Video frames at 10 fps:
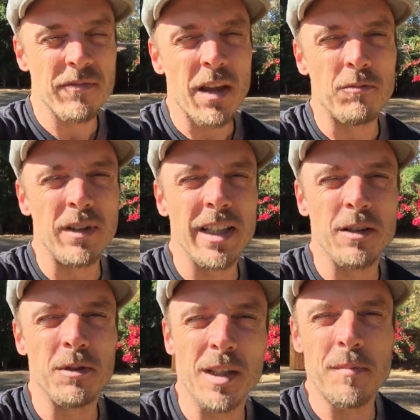It
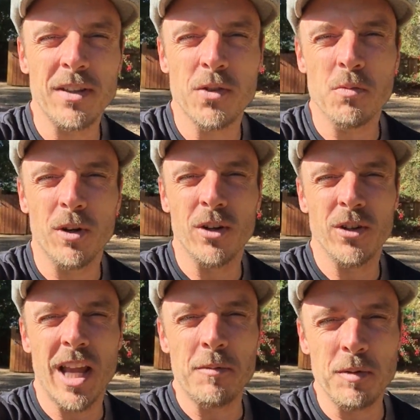really, really means the
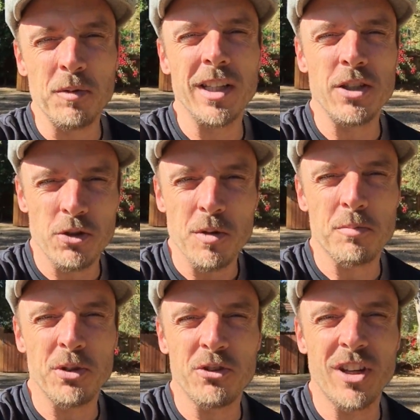world, and we really do
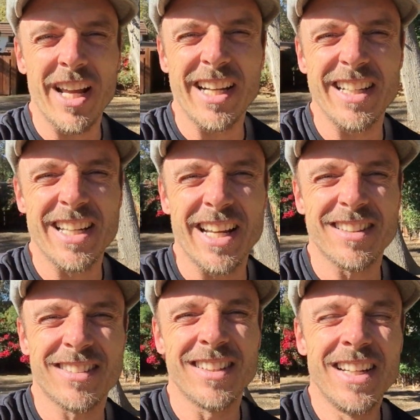appreciate it.
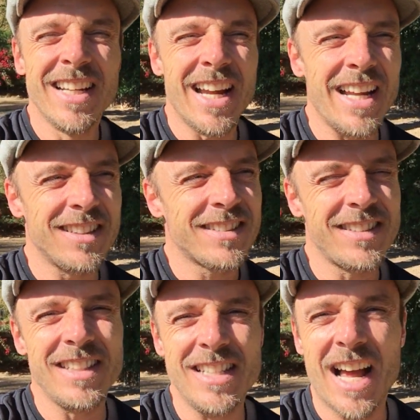It's
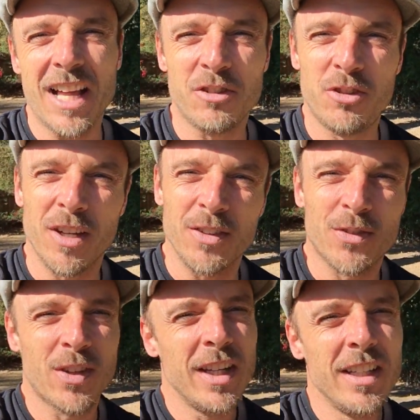not
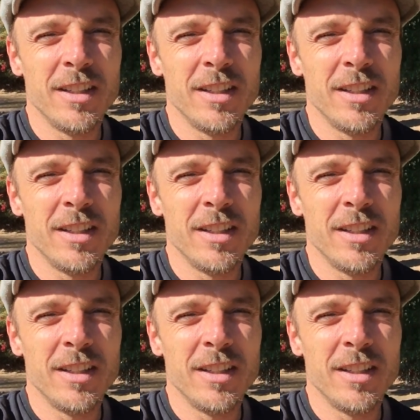just